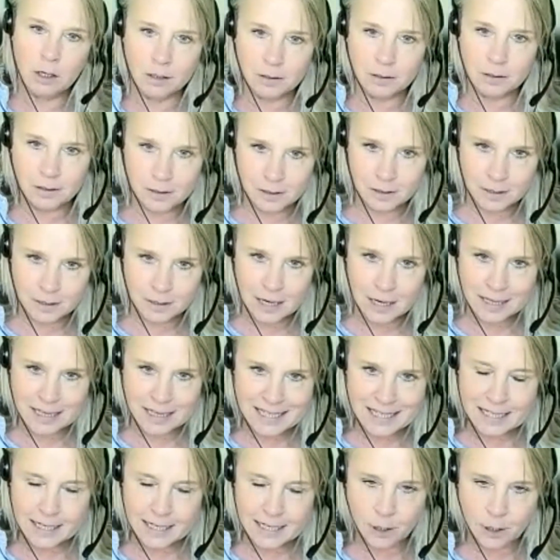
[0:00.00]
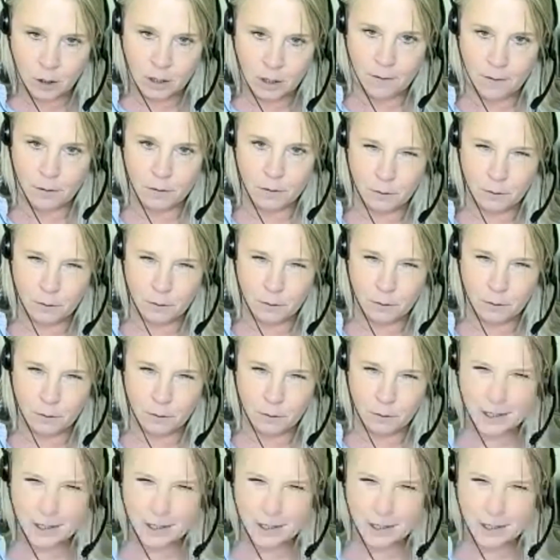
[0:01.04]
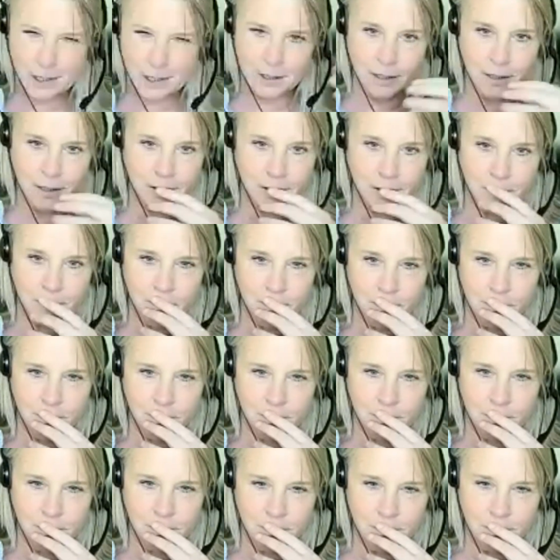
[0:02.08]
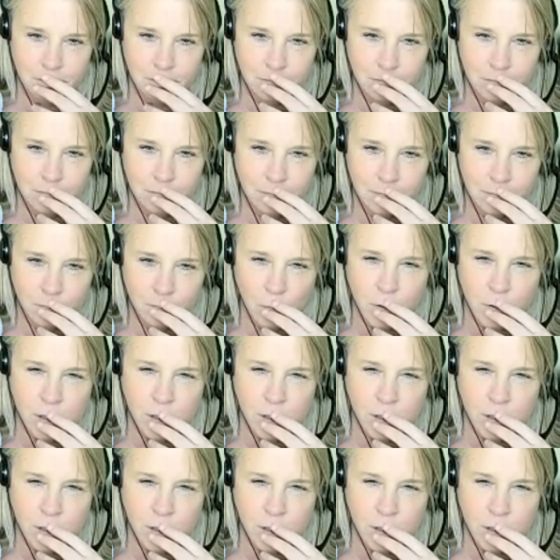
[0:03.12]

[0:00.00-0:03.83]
at the senior level first. What did you do?